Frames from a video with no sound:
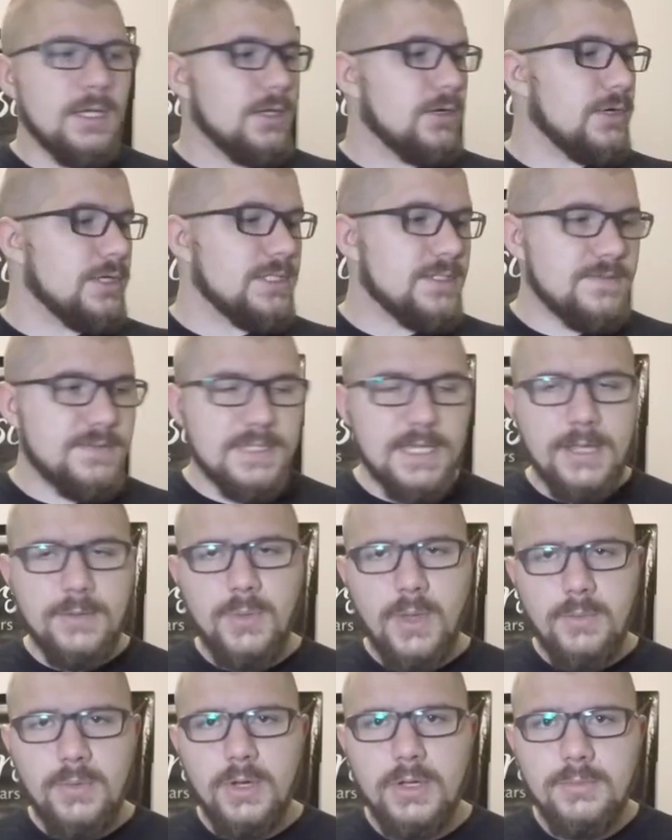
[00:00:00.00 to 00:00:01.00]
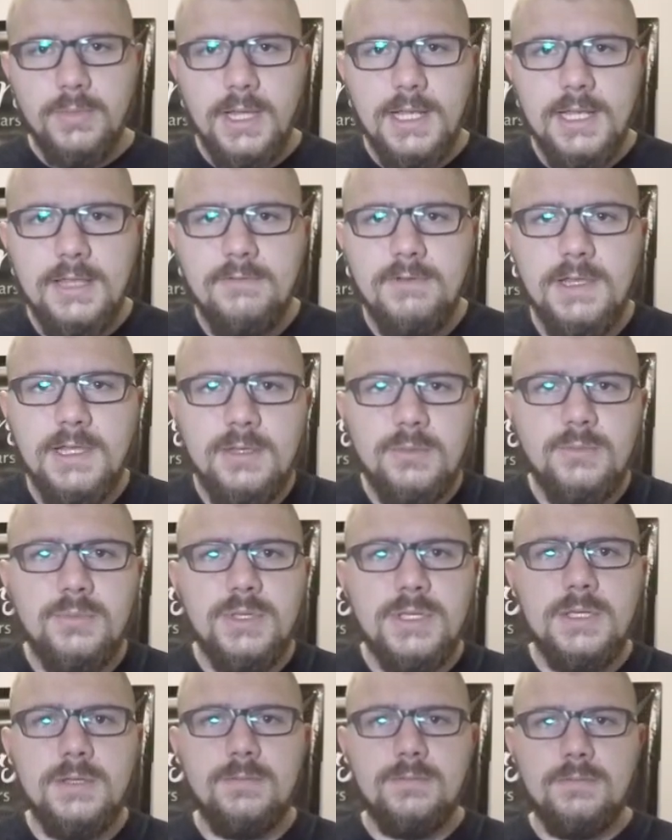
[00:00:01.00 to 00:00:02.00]
grit of sandpaper on my leveling
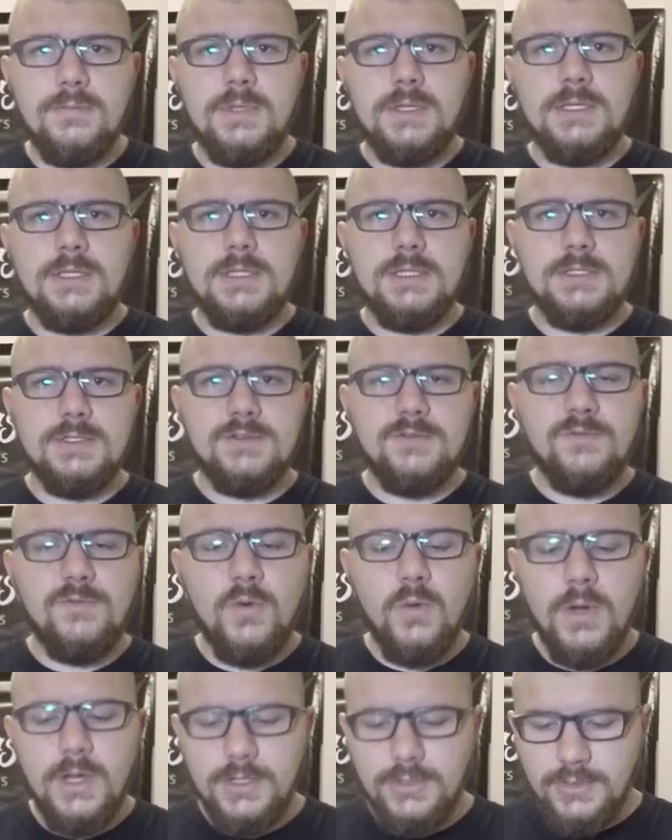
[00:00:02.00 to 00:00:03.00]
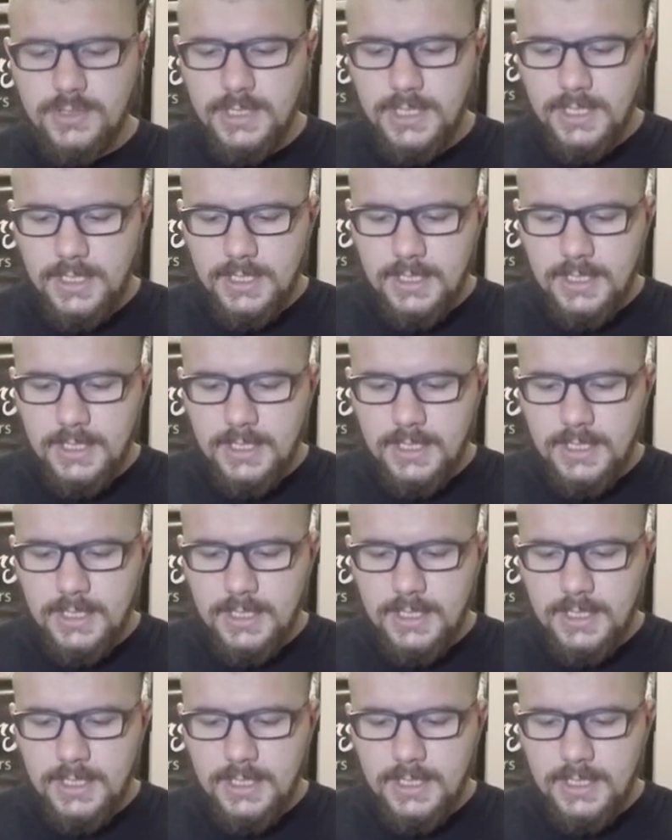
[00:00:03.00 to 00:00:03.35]
beam is 400.